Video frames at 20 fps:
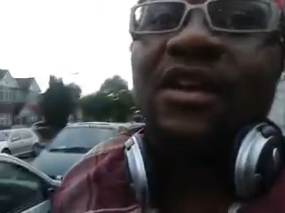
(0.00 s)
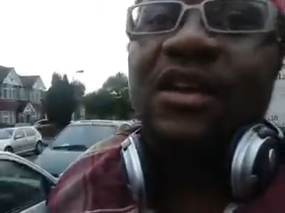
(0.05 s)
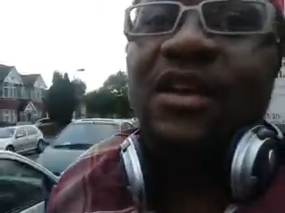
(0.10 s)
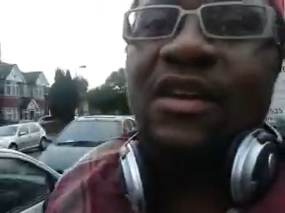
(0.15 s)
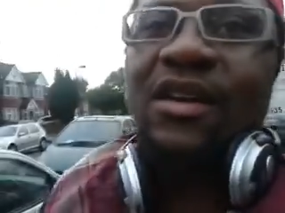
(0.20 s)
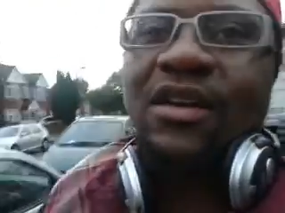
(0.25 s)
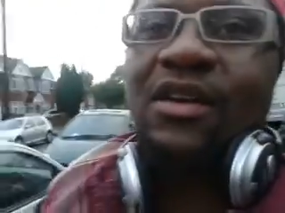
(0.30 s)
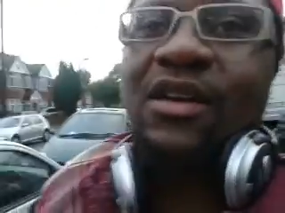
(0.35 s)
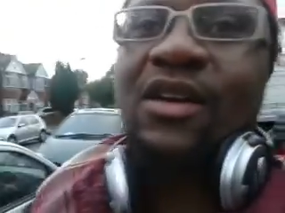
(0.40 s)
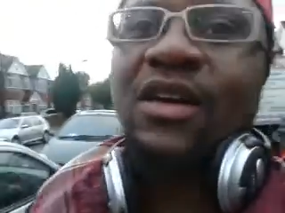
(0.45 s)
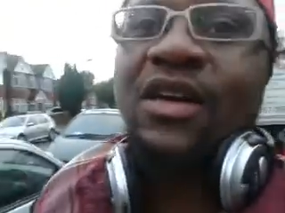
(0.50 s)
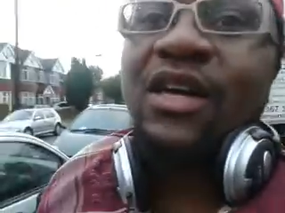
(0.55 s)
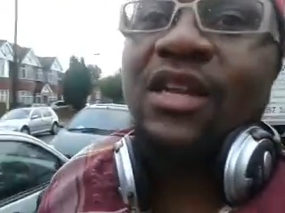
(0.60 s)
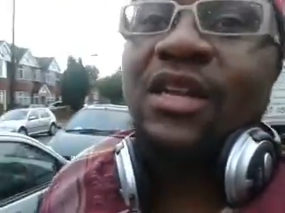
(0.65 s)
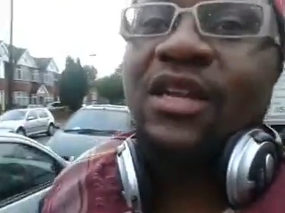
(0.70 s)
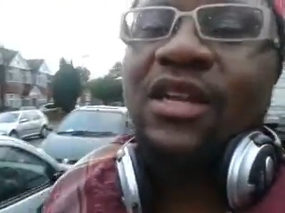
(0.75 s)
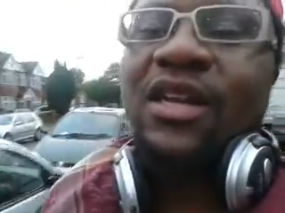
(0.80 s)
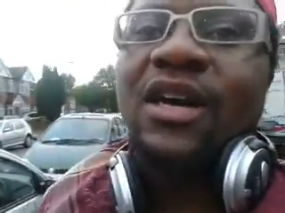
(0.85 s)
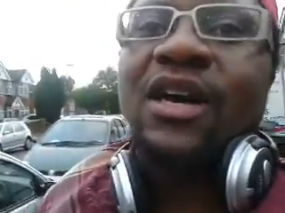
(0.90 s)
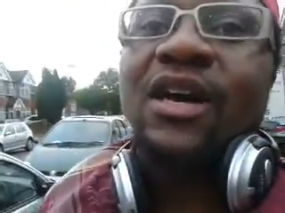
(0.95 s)

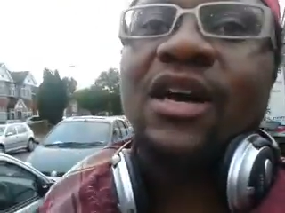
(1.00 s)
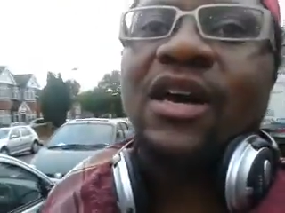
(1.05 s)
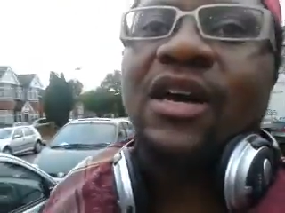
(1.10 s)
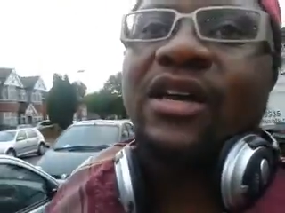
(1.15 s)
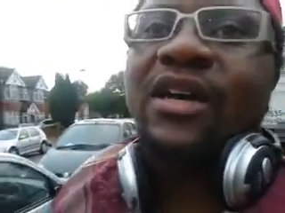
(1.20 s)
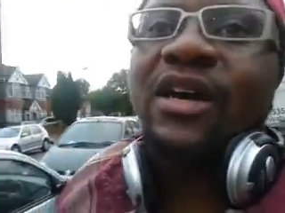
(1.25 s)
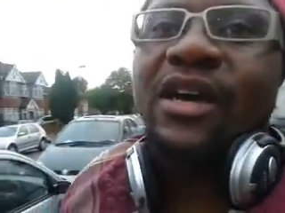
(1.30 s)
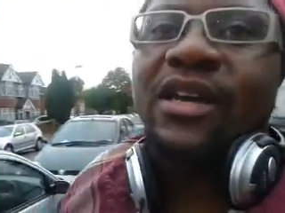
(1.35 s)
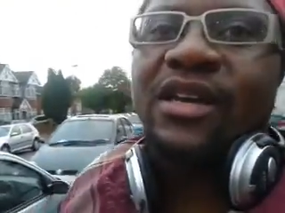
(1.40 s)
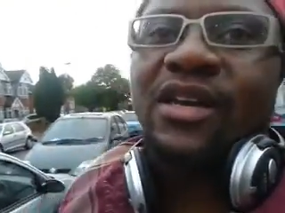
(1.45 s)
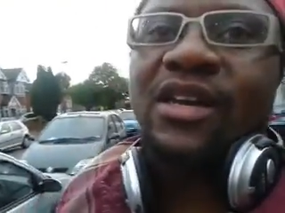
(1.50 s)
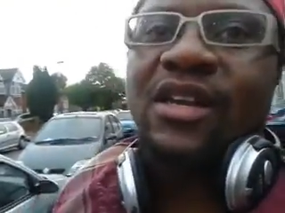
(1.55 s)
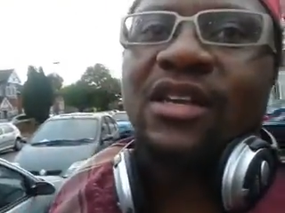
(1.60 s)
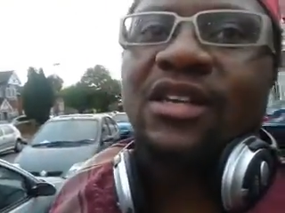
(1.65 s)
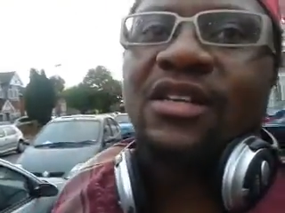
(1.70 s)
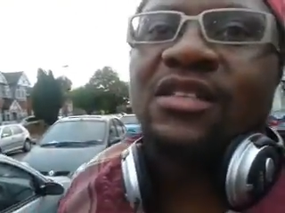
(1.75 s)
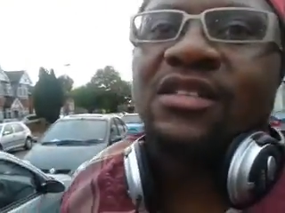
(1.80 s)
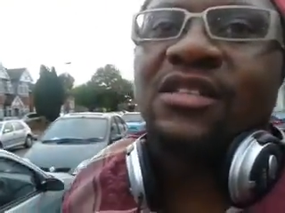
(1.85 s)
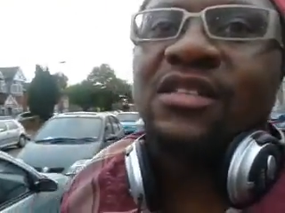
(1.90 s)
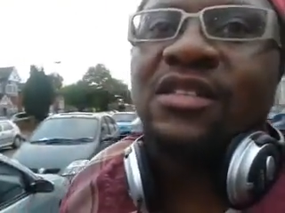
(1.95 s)
I
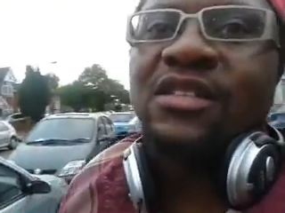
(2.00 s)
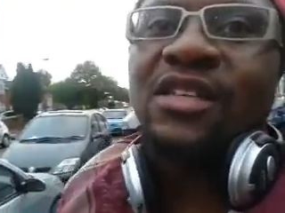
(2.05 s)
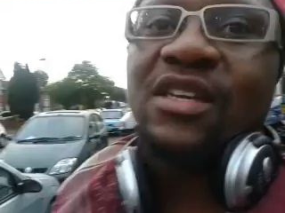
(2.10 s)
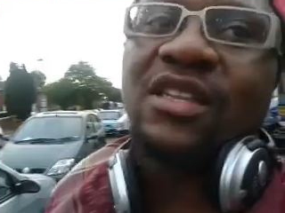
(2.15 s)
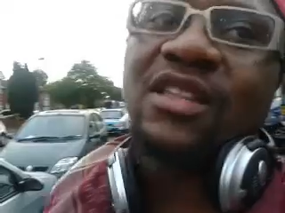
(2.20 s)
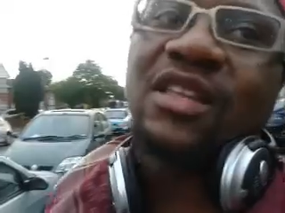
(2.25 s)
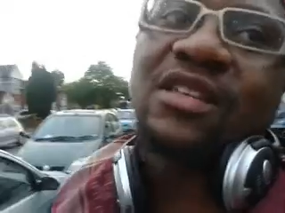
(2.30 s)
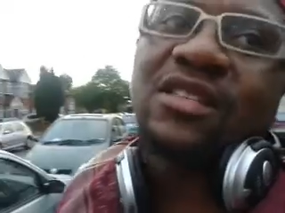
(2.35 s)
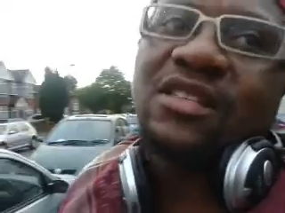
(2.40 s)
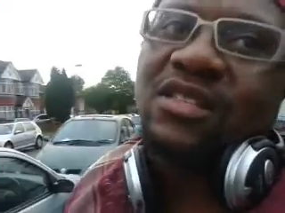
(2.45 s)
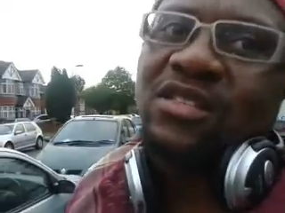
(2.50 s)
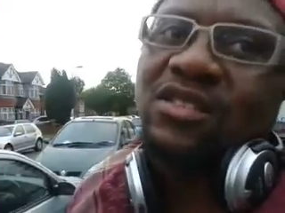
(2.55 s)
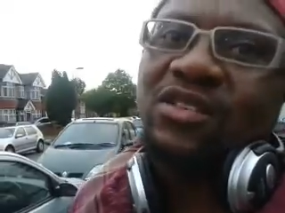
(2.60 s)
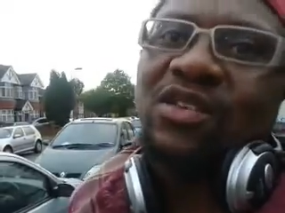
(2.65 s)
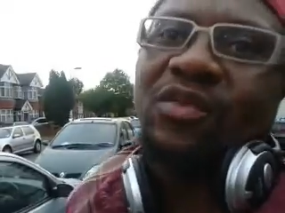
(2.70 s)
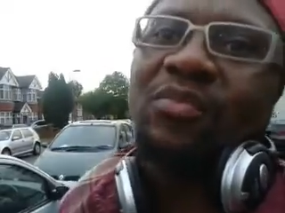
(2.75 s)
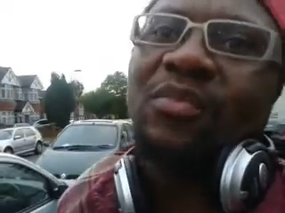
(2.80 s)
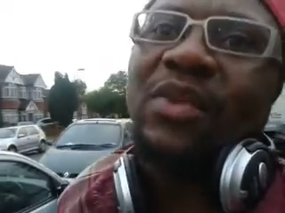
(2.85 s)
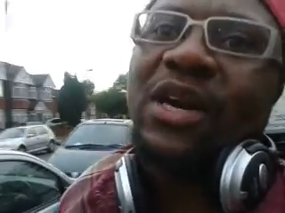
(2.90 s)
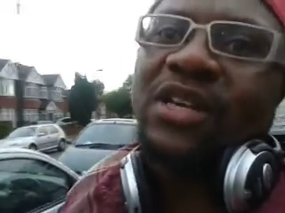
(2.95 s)
can say that
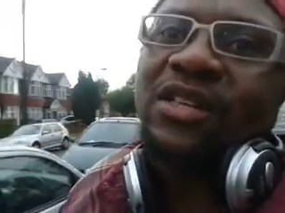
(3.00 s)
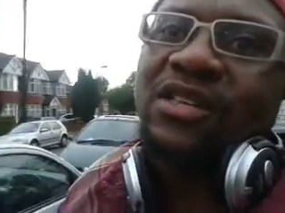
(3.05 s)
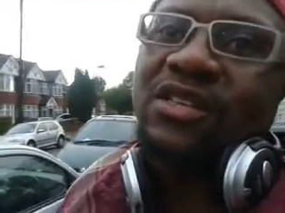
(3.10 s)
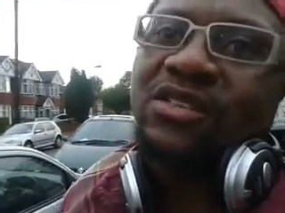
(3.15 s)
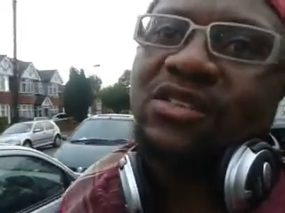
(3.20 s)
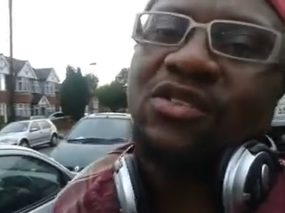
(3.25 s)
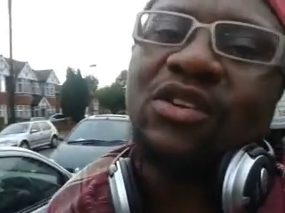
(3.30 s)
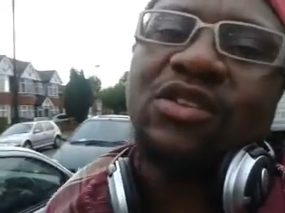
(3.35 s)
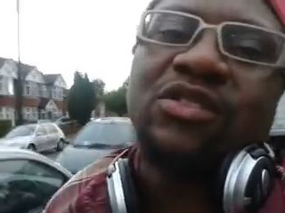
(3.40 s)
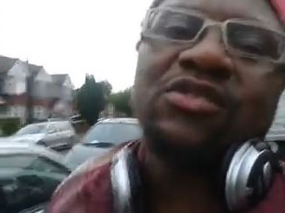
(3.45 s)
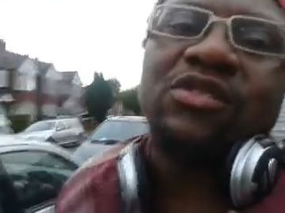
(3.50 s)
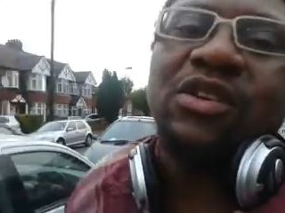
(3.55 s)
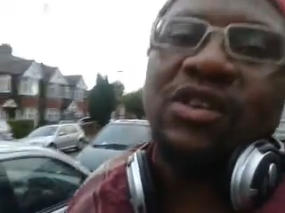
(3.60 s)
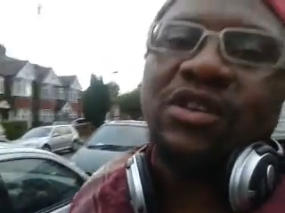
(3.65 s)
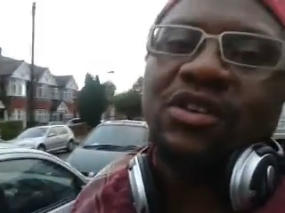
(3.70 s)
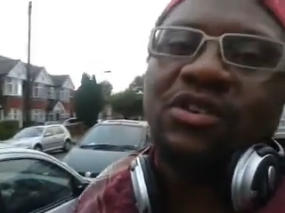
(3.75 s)
your marketing is going